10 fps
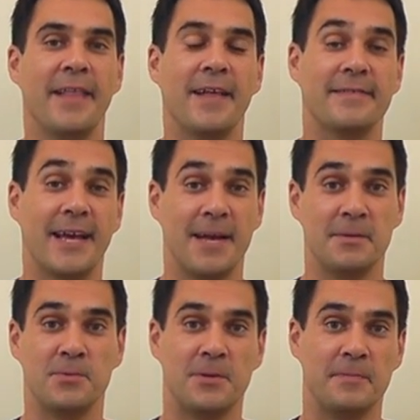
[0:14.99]
Now,
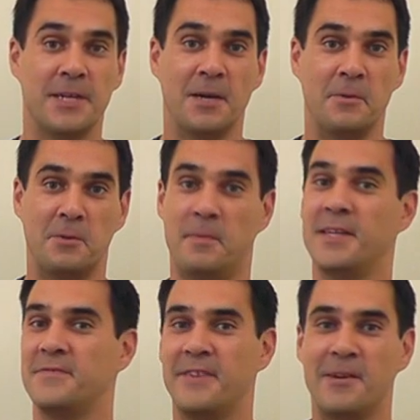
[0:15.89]
tabs will become your
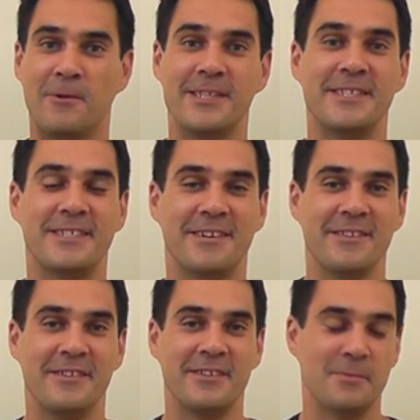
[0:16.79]
best friend once you start
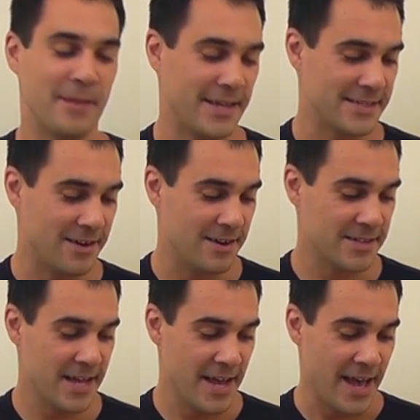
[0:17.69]
learning to play songs,